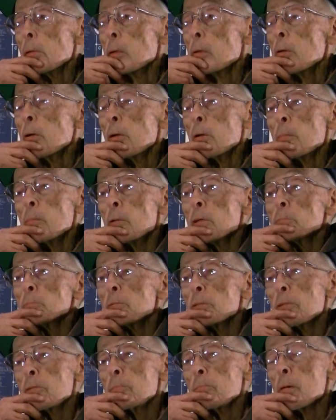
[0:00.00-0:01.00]
Well, it must
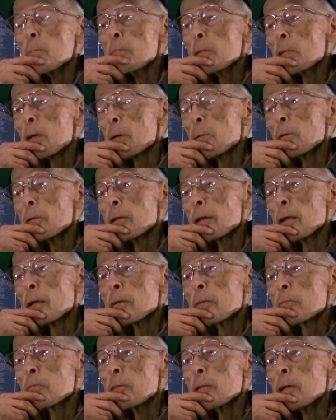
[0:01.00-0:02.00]
have meant a couple of
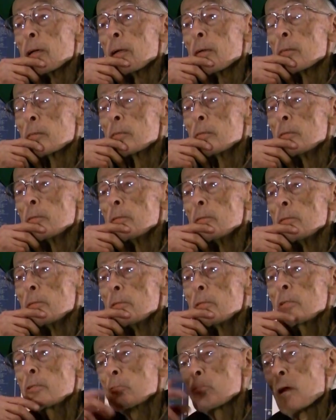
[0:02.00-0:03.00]
dollars, $3.
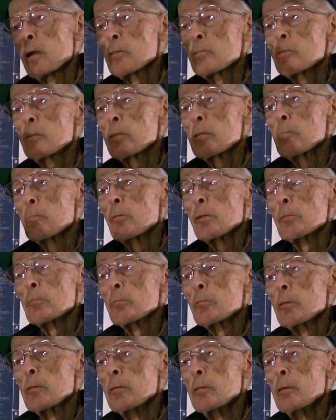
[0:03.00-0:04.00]
Just around the city of
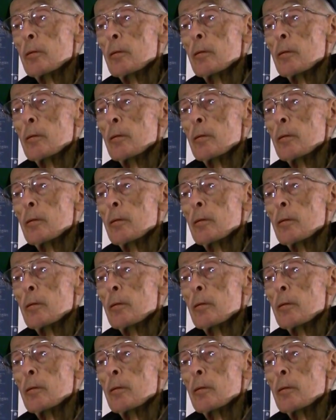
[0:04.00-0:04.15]
Bridgeport.